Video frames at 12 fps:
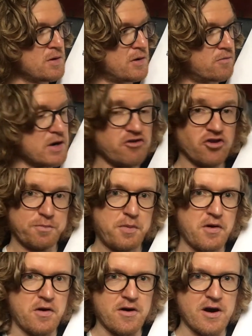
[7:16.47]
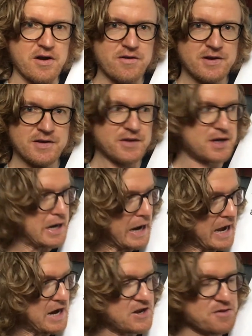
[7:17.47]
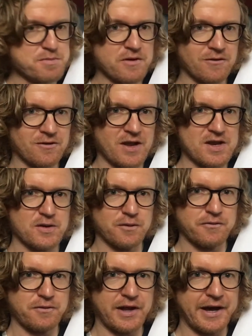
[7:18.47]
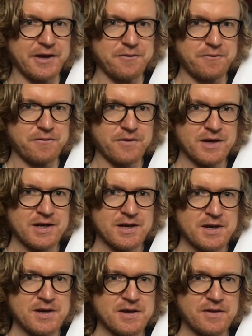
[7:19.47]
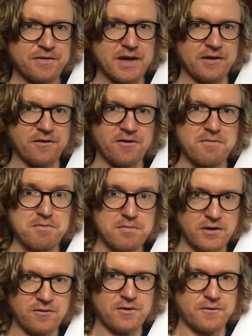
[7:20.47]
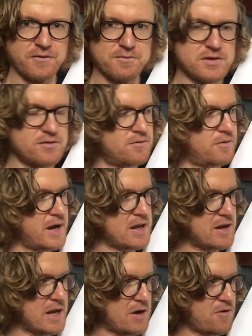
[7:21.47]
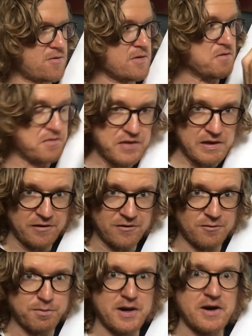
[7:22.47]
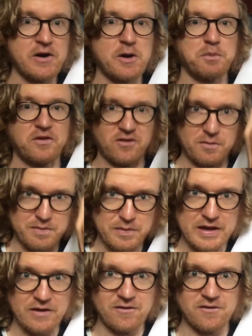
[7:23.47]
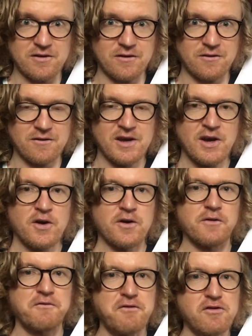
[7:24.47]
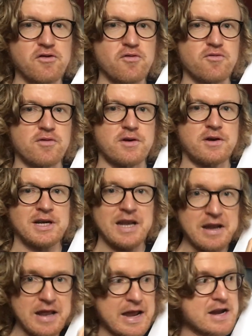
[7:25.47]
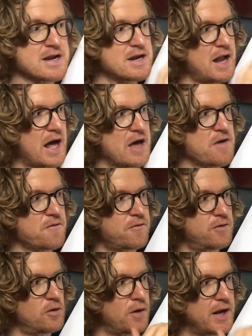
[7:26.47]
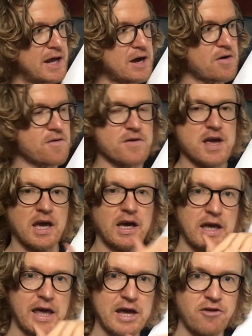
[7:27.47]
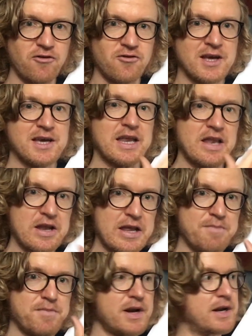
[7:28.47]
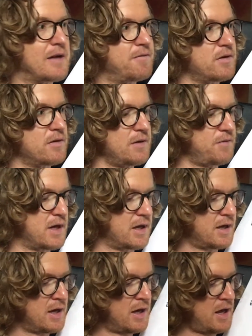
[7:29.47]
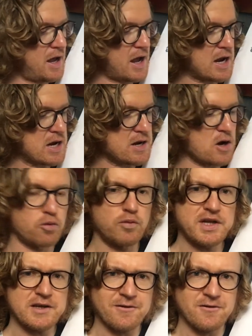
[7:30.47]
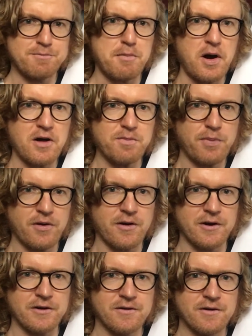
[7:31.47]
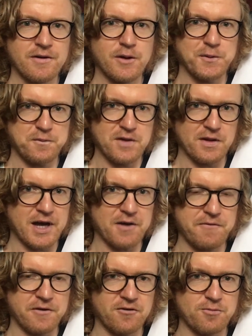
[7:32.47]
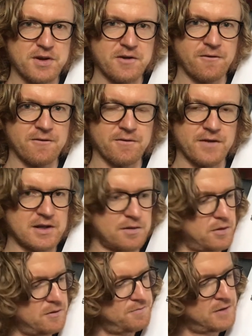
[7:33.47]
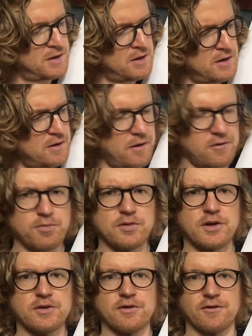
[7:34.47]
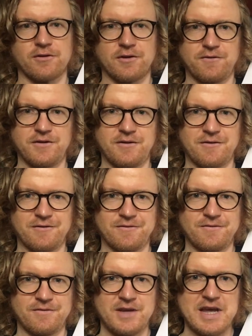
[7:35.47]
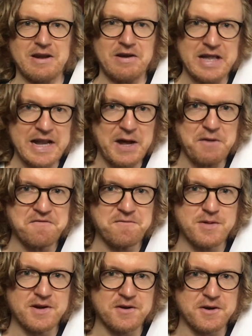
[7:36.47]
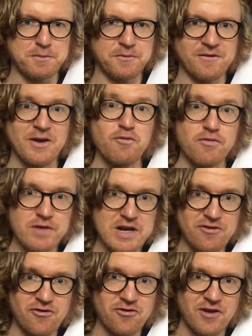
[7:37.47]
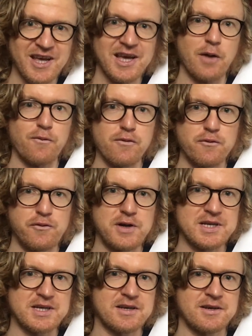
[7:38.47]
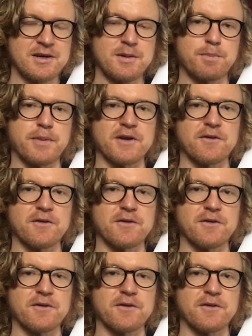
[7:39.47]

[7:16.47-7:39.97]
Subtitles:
rich part, the 90% of life that's missing from you right now, this becomes the basis of your daily life. You're now engaged in deep level living, and only a small part of the life experience available is below the surface. And life becomes rich and fulfilling by